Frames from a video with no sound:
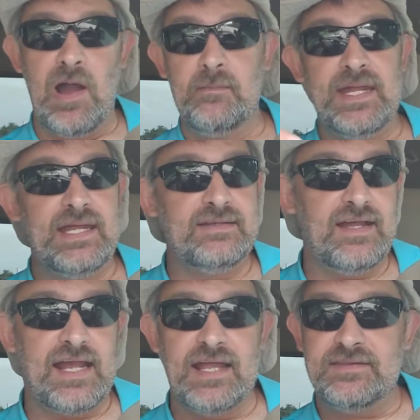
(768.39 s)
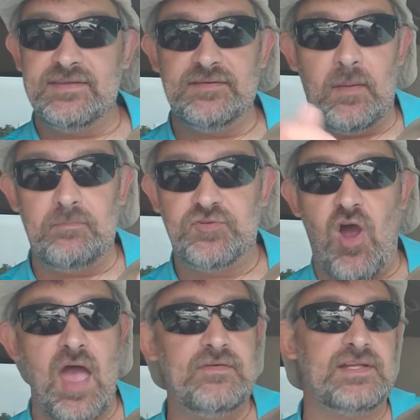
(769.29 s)
I mean, I'm
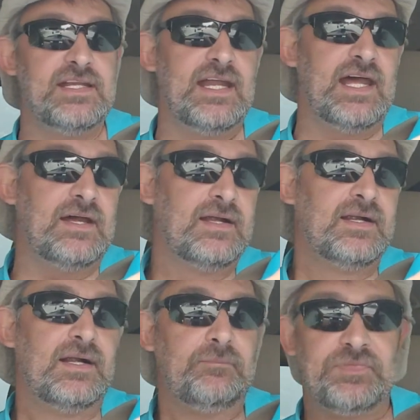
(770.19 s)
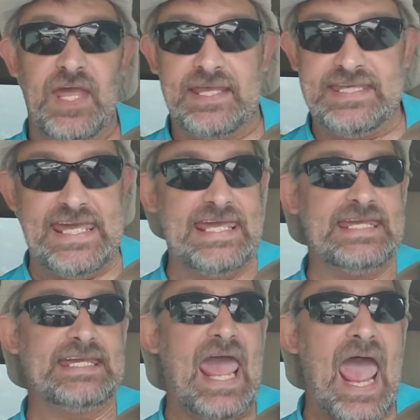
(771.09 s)
driving in a
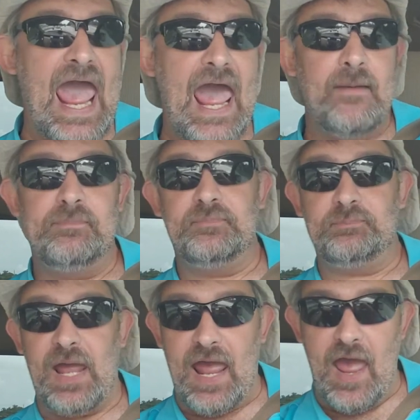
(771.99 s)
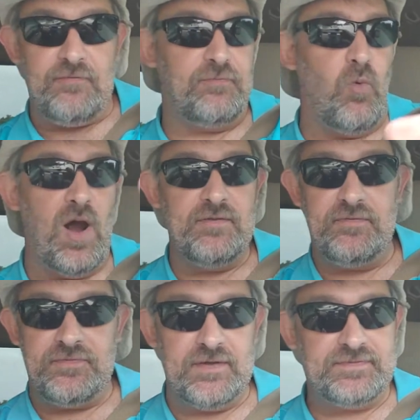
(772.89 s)
King Cab
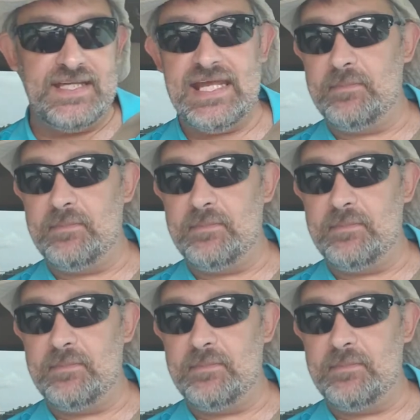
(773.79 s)
F-150.